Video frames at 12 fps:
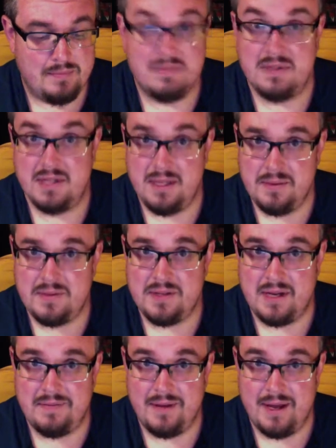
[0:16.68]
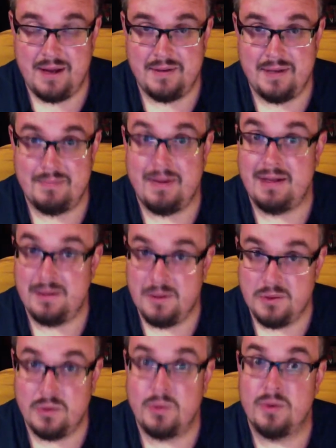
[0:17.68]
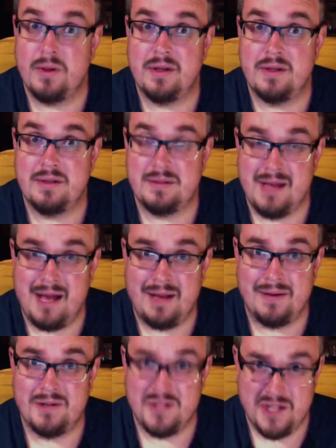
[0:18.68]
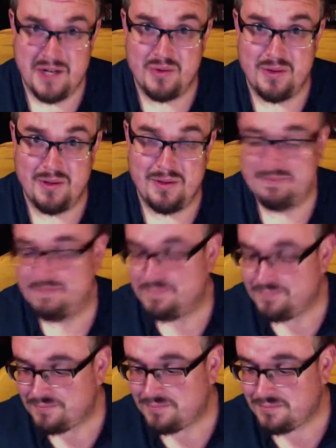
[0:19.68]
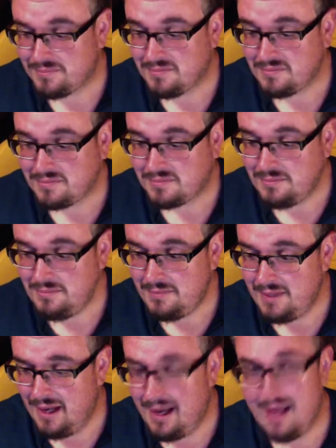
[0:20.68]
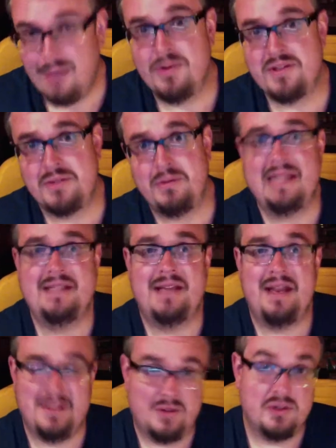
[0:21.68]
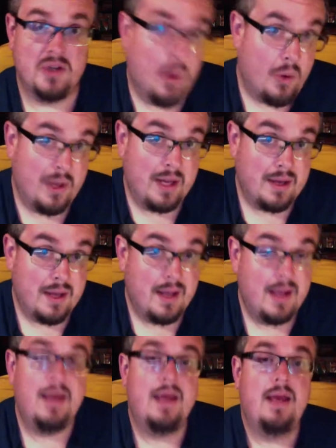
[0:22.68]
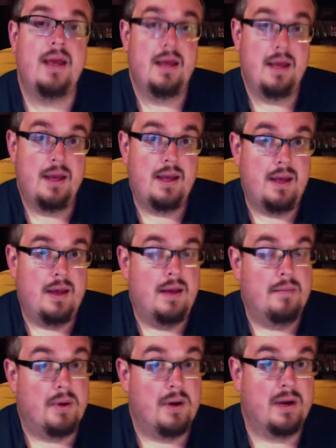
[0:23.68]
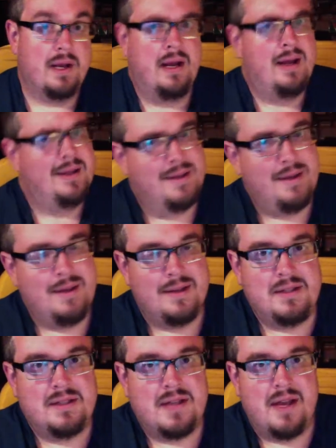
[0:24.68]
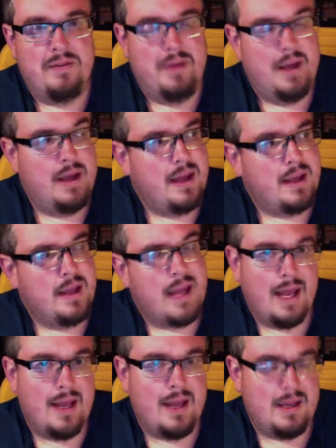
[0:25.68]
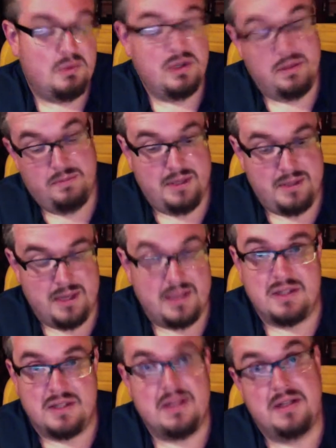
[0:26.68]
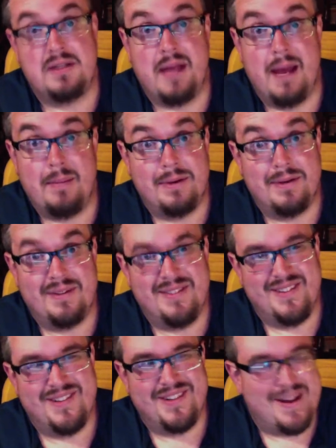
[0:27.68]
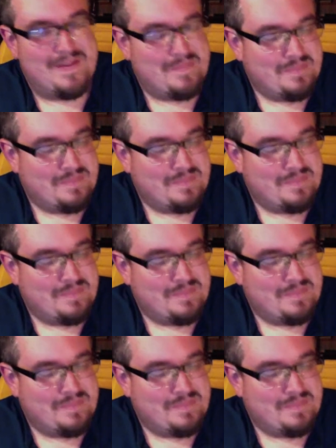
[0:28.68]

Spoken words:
deals I found in my local Dollar General. I wasn't really intending on going bargain hunting. It just kind of came. It just happened. Okay.